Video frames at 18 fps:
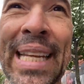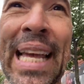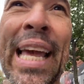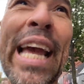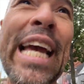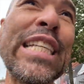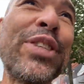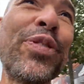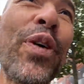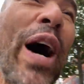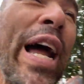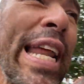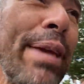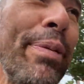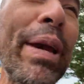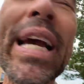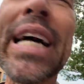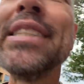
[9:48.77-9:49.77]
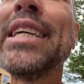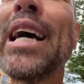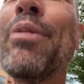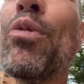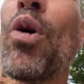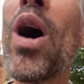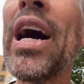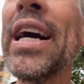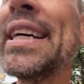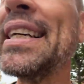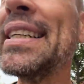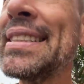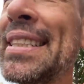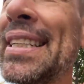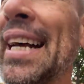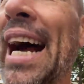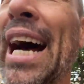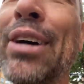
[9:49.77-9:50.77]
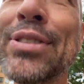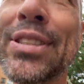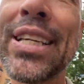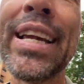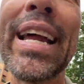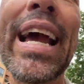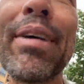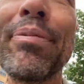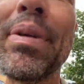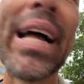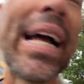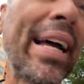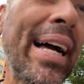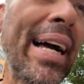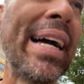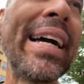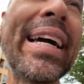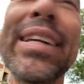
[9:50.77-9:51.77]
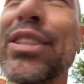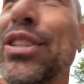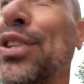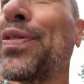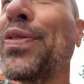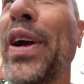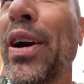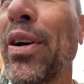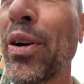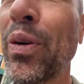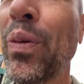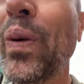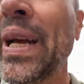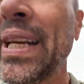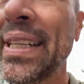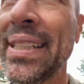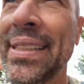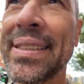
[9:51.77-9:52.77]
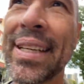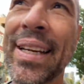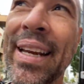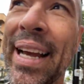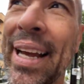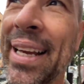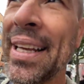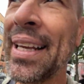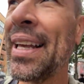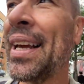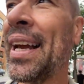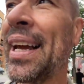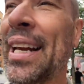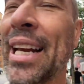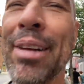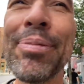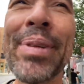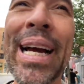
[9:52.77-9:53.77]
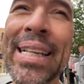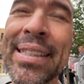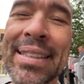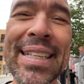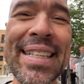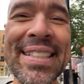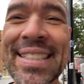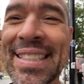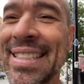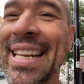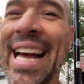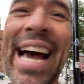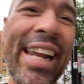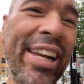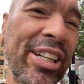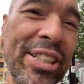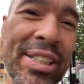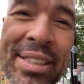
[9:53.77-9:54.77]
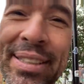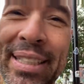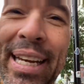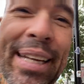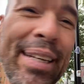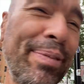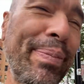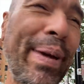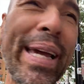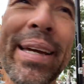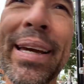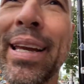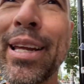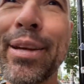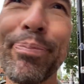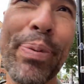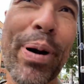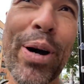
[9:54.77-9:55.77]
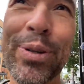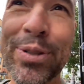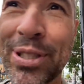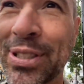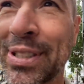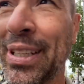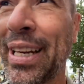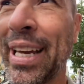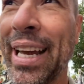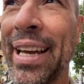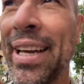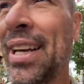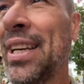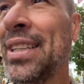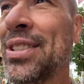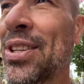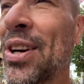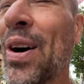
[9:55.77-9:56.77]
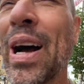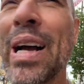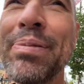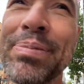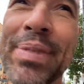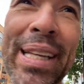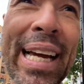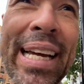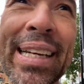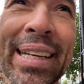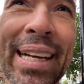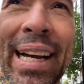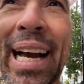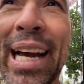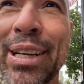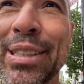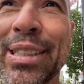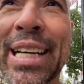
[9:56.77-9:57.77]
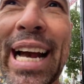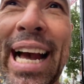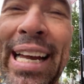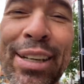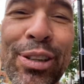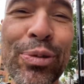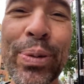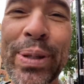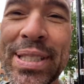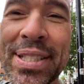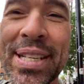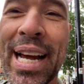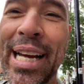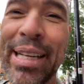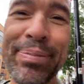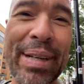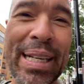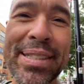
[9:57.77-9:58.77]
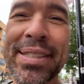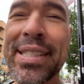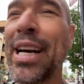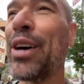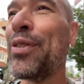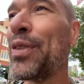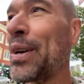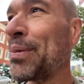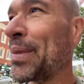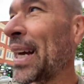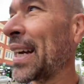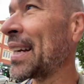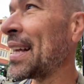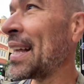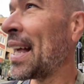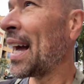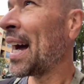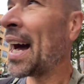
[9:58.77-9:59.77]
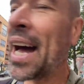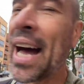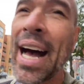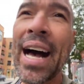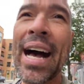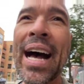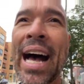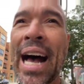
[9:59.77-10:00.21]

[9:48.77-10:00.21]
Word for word: It's funny because I'm walking out today. I'm uh, it's very windy today, and I'm like, this is not a good day to make any posts today. So I'm like, I kind of resigned myself. I'm like, ah,